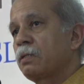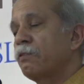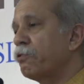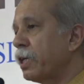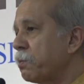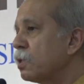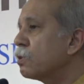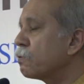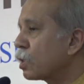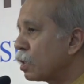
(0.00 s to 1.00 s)
The
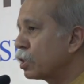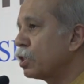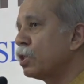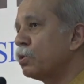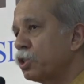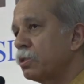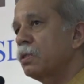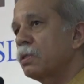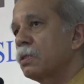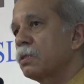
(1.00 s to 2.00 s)
framers of the
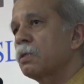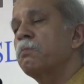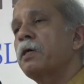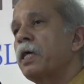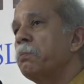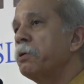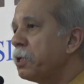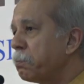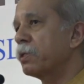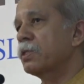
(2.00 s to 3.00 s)
Constitution, some
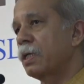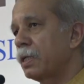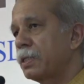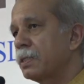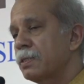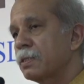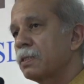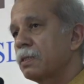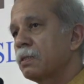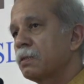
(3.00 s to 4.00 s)
eminent personalities,
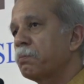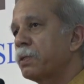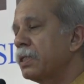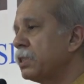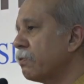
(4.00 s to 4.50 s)
Pandit